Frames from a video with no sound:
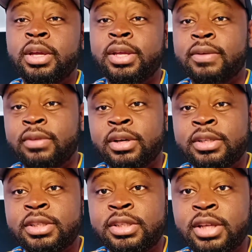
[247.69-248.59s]
give a
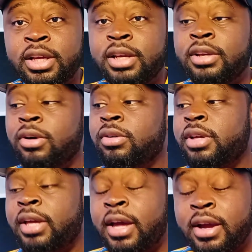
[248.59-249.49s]
shit.
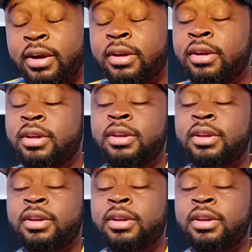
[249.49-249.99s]
Don't care.